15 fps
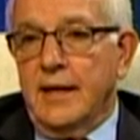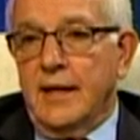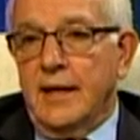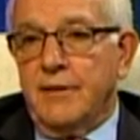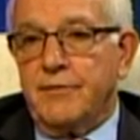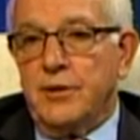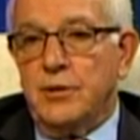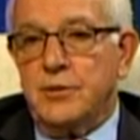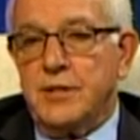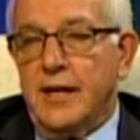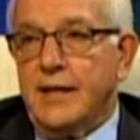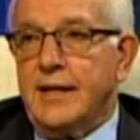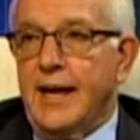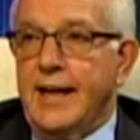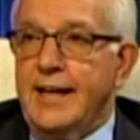If you
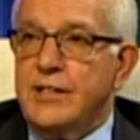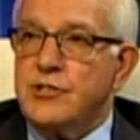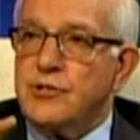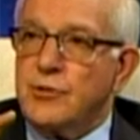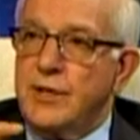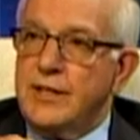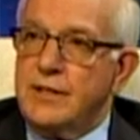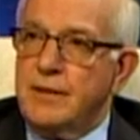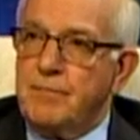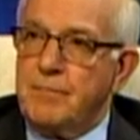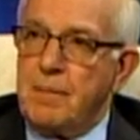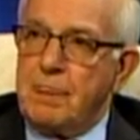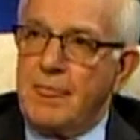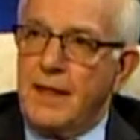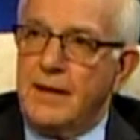take A Street
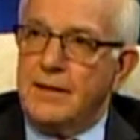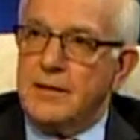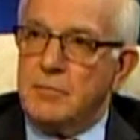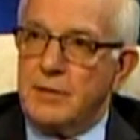in the